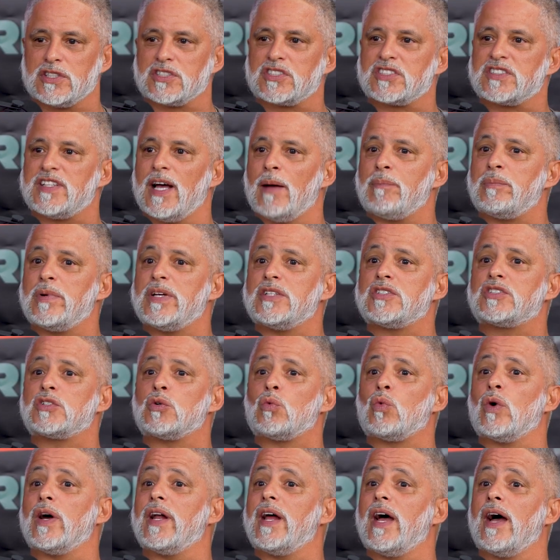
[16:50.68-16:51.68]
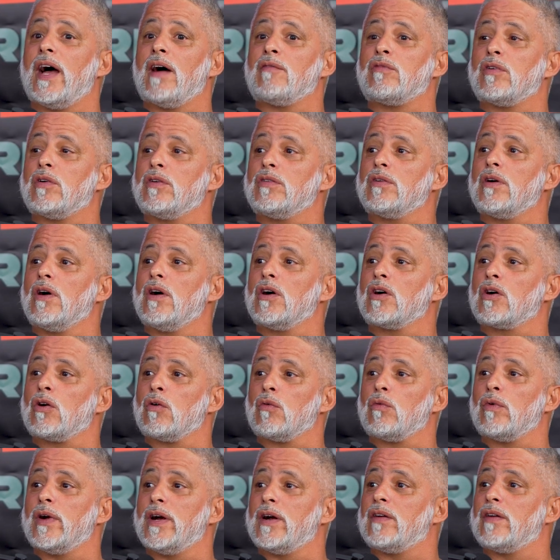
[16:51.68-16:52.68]
step into whatever
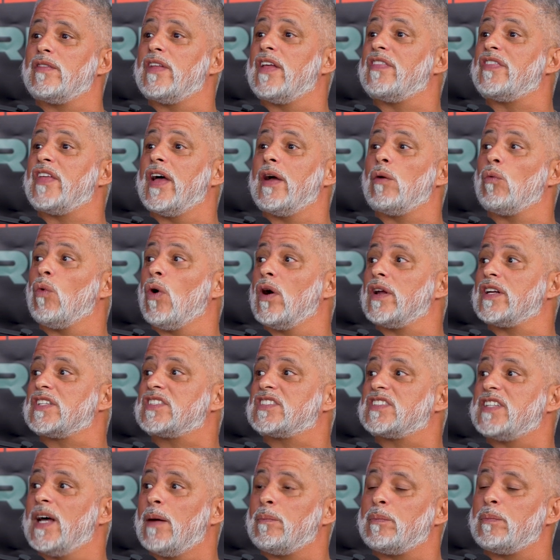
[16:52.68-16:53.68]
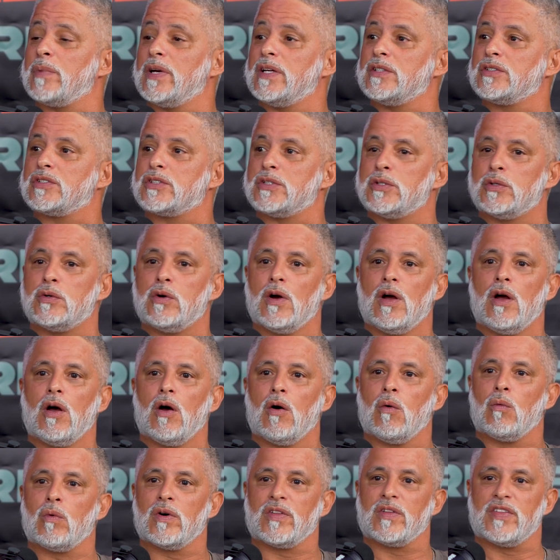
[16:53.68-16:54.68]
career that they want to step into
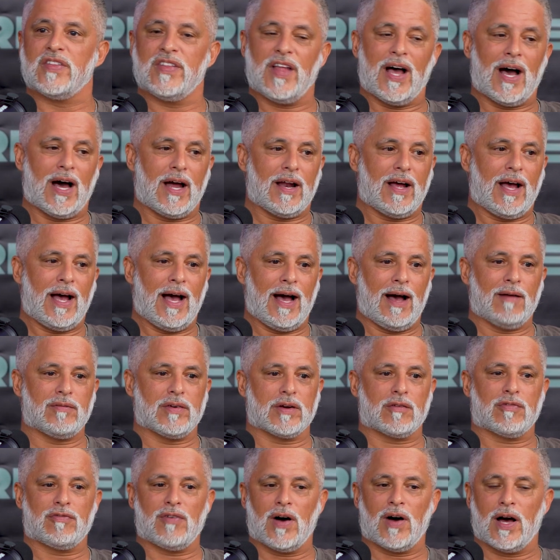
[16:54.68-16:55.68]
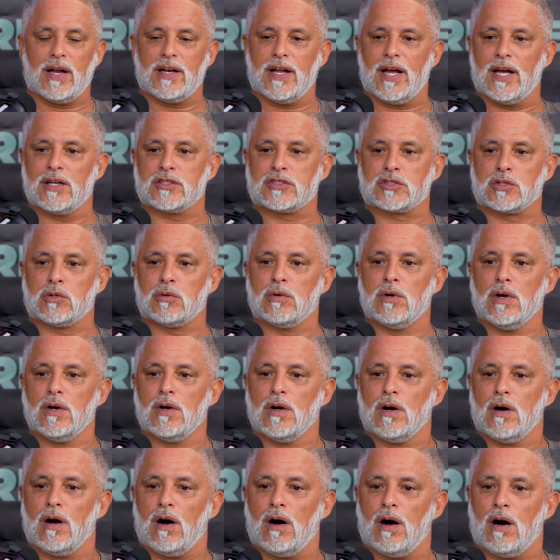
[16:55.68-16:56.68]
with not having financial
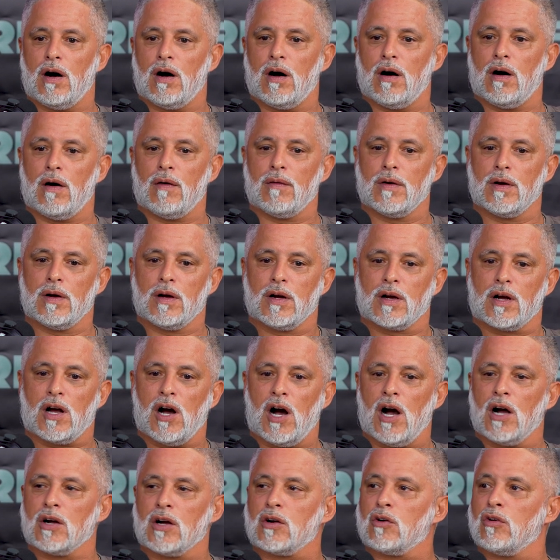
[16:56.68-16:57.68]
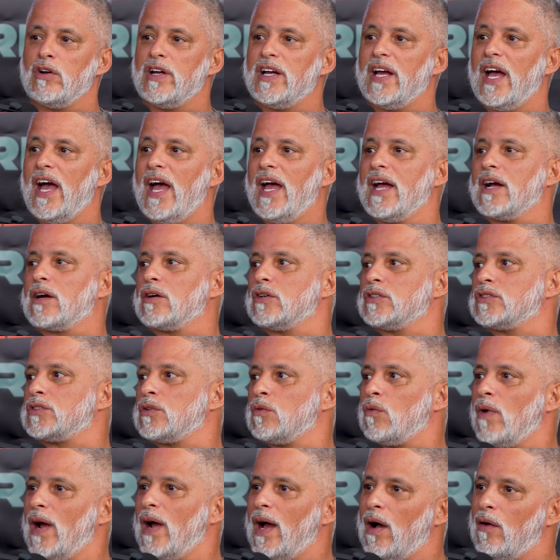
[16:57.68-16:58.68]
concrete anchors
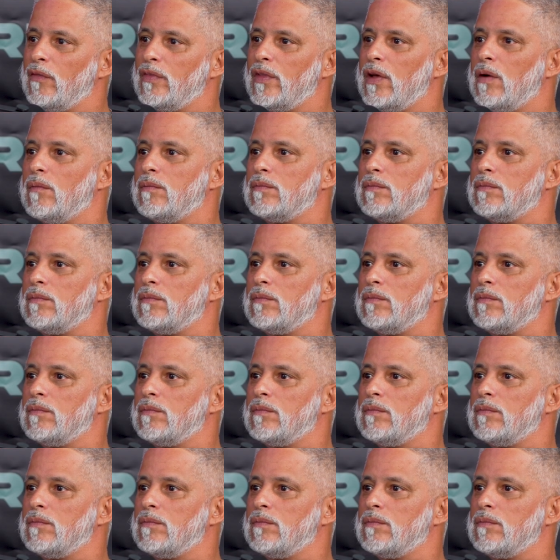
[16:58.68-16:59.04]
around them.